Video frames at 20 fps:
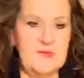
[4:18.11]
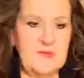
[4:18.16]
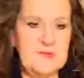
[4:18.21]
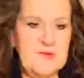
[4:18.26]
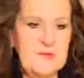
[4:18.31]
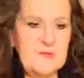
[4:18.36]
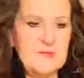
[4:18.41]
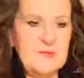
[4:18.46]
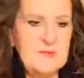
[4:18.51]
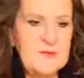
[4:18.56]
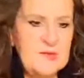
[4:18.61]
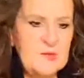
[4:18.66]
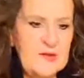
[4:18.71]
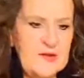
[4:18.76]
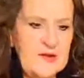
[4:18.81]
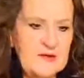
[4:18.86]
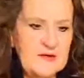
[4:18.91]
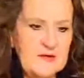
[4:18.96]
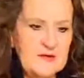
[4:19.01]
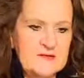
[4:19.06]
Let me, let me
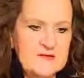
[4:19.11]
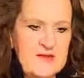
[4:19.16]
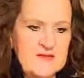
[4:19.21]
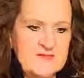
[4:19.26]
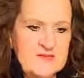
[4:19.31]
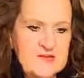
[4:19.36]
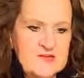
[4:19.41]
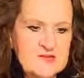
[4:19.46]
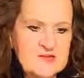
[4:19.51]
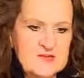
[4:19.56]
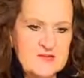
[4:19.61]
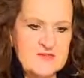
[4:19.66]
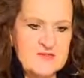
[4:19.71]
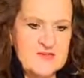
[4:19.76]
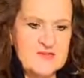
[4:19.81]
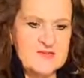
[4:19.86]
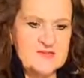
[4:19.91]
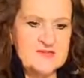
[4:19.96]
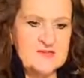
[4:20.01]
read a little definition of this.